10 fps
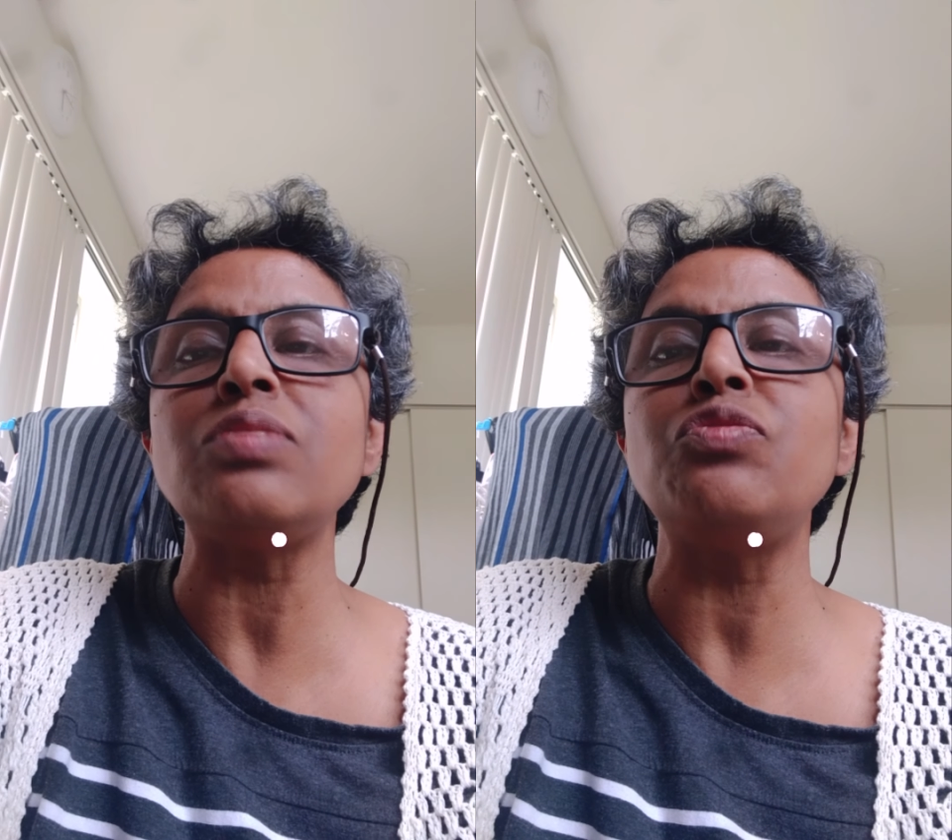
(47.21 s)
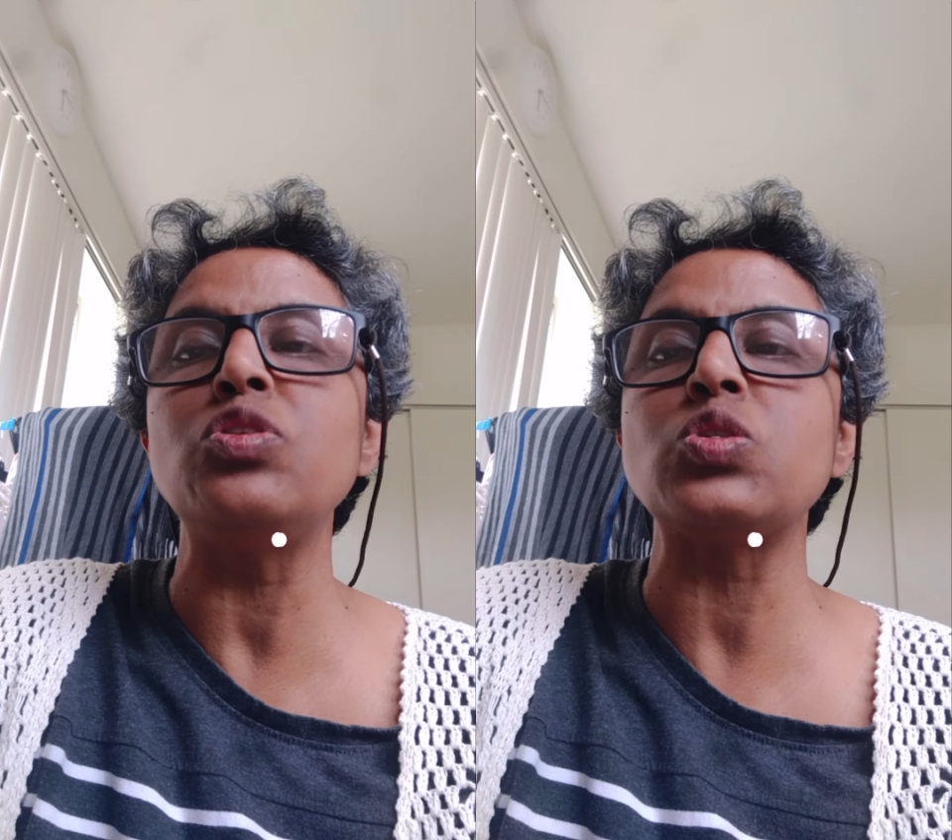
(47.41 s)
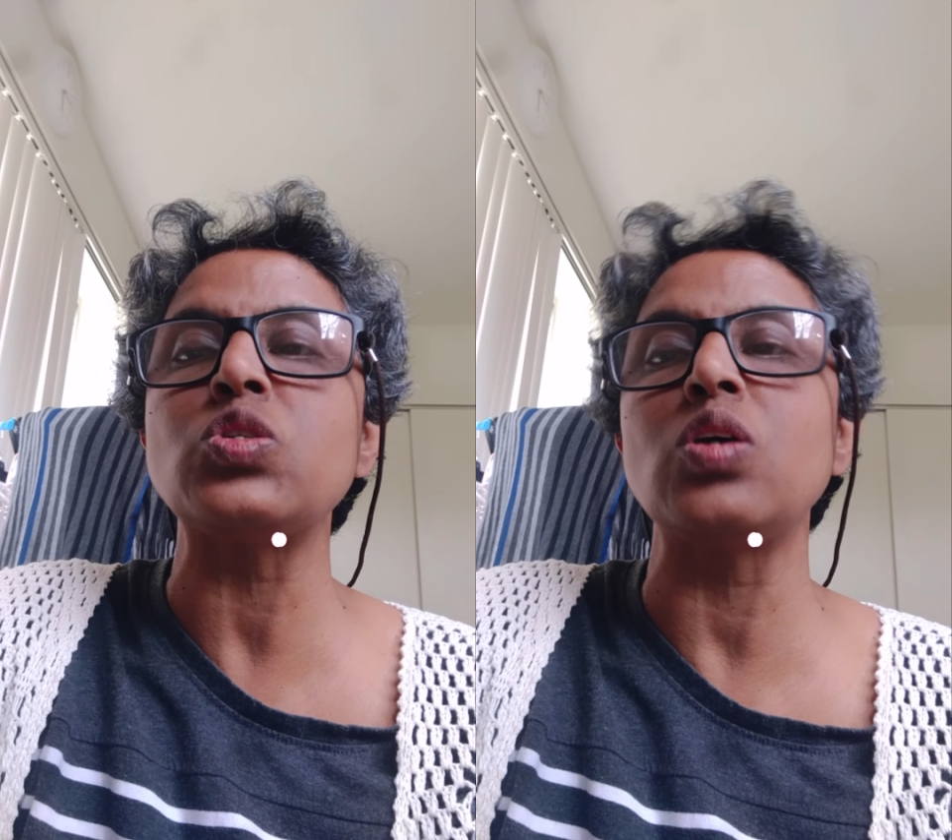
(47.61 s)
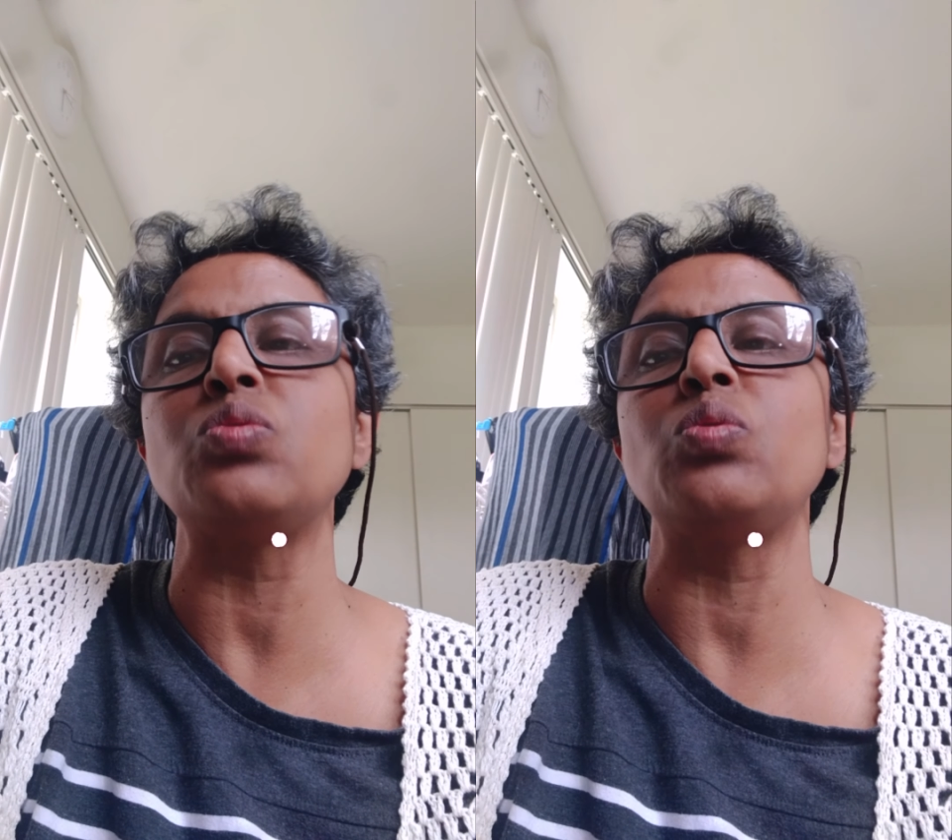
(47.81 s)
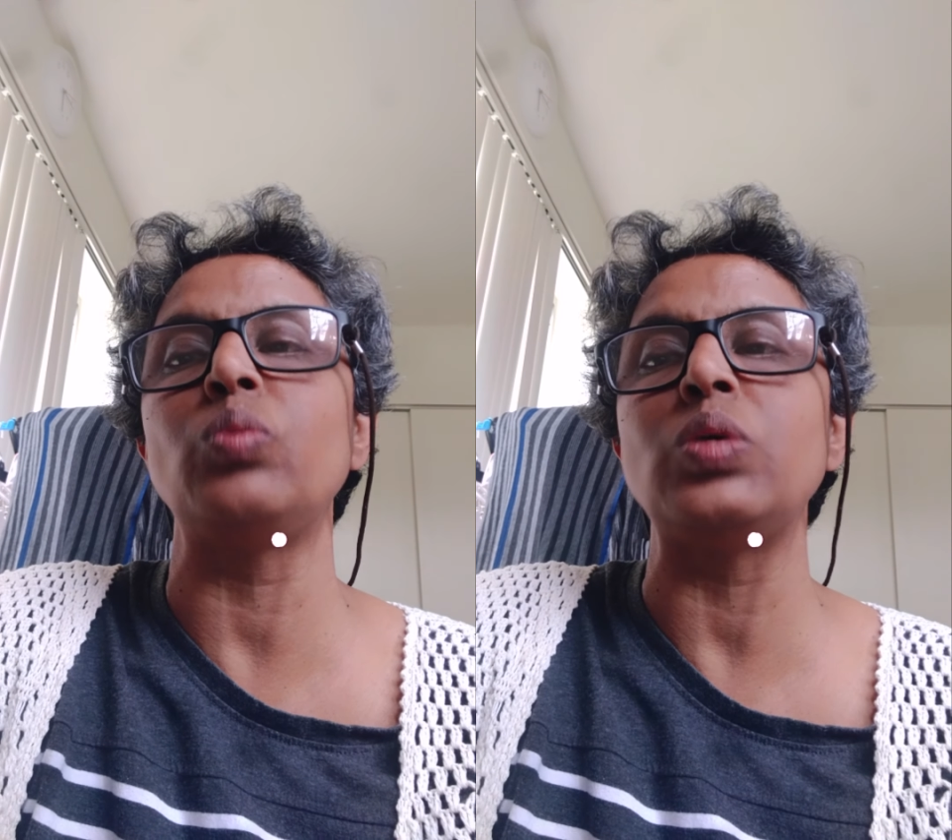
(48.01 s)
a few songs
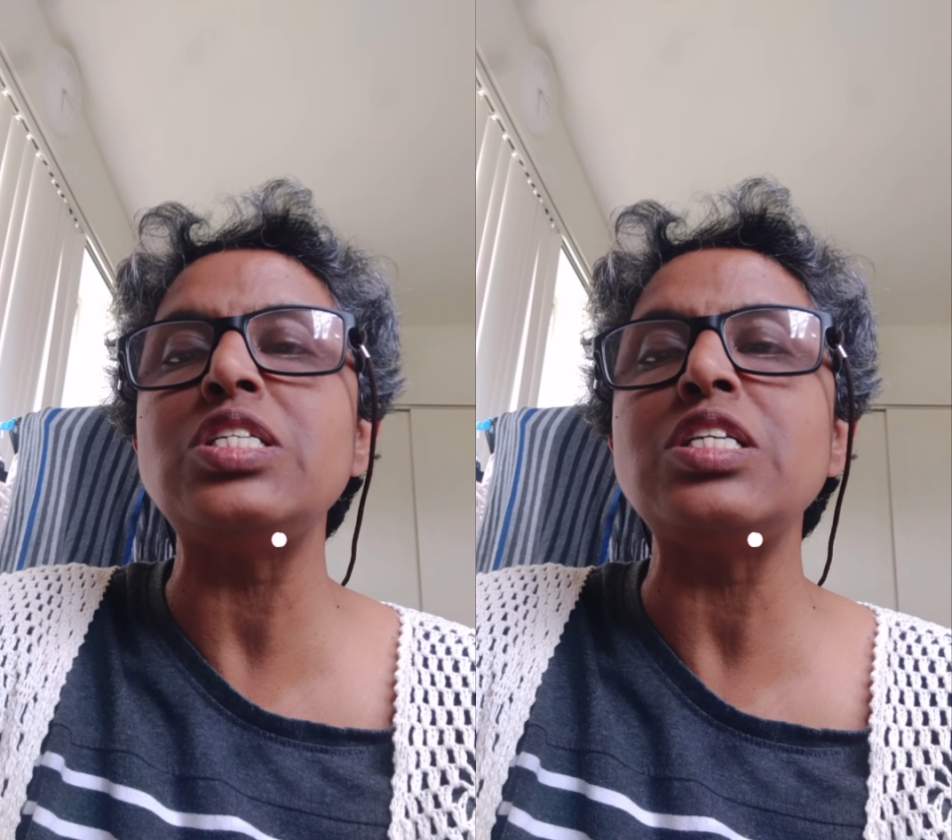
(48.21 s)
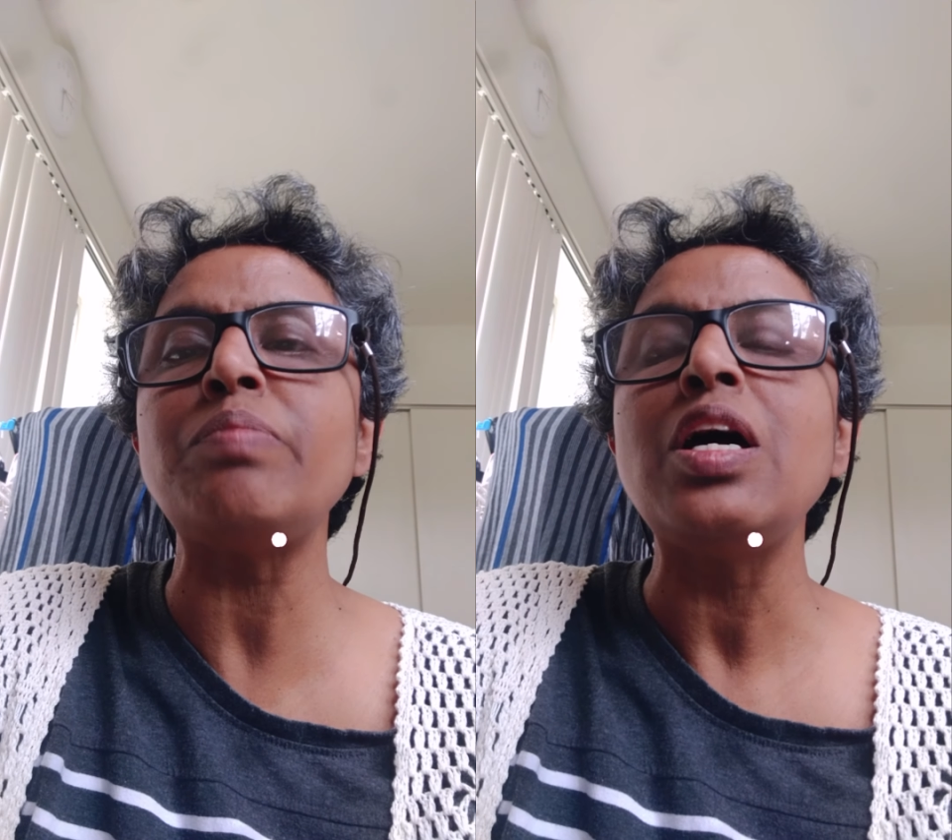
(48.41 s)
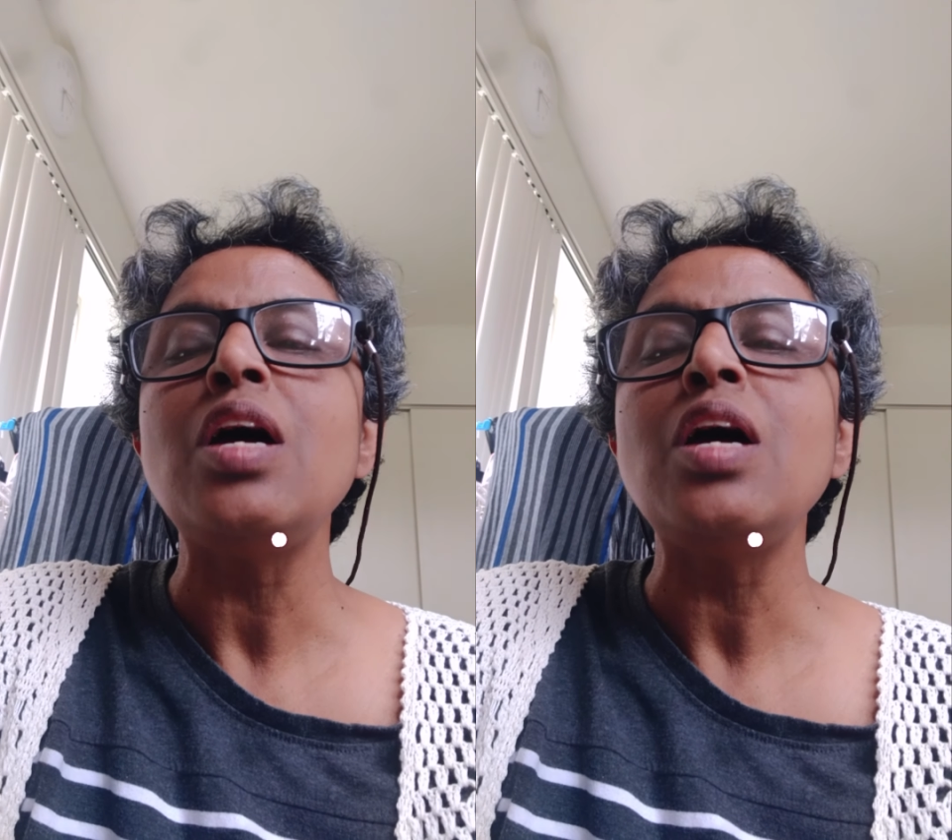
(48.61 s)
for worship,